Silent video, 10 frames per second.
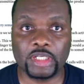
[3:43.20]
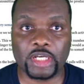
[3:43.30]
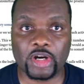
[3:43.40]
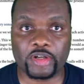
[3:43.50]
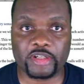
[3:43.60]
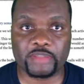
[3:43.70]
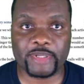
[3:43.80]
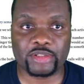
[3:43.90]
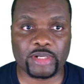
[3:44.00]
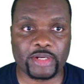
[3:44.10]
On this
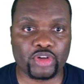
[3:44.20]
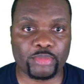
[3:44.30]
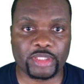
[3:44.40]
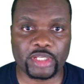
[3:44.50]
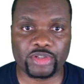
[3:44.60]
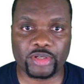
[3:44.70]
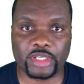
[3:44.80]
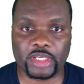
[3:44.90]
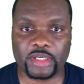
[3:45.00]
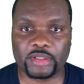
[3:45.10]
particular documentation
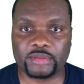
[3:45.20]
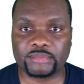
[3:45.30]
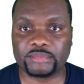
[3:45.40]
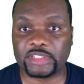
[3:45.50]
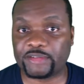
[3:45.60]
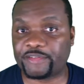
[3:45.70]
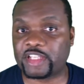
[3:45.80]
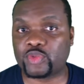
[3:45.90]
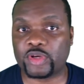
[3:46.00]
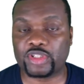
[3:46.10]
here, the first
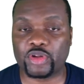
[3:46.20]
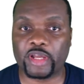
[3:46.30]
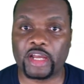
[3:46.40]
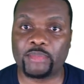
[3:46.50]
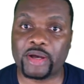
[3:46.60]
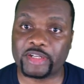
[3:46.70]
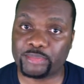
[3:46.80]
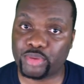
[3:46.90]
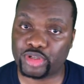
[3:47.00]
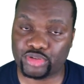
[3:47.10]
one is talking about the
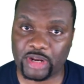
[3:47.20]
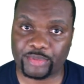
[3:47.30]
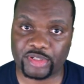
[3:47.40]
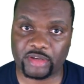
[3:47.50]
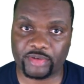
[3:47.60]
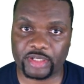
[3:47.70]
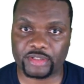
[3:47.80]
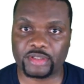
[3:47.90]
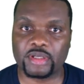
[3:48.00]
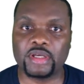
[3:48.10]
Bootstrap
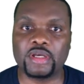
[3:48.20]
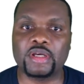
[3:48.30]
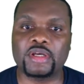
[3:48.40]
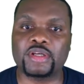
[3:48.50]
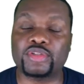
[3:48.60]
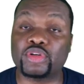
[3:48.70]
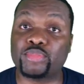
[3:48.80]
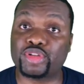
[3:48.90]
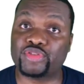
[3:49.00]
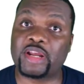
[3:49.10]
Servers. So
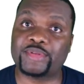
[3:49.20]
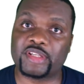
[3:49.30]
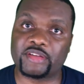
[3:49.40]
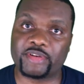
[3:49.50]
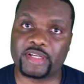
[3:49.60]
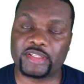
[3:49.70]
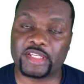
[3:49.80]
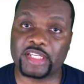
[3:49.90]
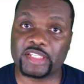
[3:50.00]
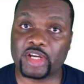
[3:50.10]
Bootstrap Servers
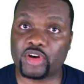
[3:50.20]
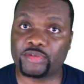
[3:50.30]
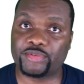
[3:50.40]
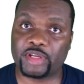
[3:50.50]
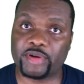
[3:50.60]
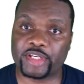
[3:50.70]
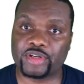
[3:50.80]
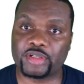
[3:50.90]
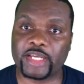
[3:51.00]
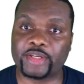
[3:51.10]
is a
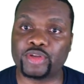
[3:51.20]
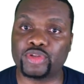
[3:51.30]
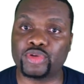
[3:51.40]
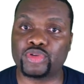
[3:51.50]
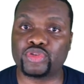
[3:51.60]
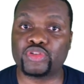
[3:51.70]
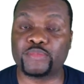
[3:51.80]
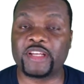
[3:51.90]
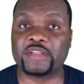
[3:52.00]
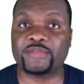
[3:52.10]
configuration that you use to
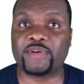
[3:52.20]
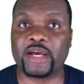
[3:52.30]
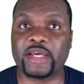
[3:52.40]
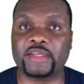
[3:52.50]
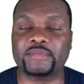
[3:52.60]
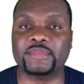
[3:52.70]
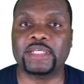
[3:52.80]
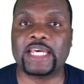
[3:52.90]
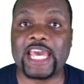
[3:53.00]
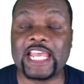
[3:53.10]
specify
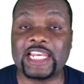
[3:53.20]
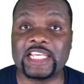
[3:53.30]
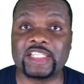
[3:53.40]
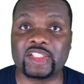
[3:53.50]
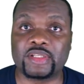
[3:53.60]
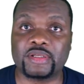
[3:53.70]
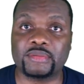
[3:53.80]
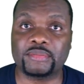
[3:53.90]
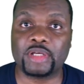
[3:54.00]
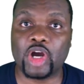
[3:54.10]
a list
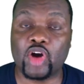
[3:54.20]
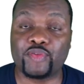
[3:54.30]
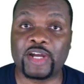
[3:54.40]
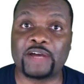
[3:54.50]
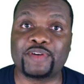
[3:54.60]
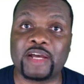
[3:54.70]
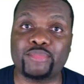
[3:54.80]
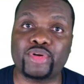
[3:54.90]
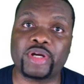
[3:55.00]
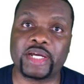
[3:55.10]
of Kafka
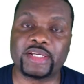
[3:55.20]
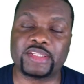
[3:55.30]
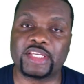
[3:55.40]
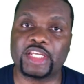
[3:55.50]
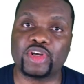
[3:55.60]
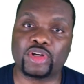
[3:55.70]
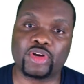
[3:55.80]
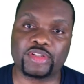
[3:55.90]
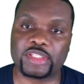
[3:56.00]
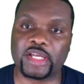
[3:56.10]
brokers in your
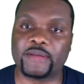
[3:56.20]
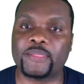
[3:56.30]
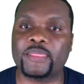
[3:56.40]
cluster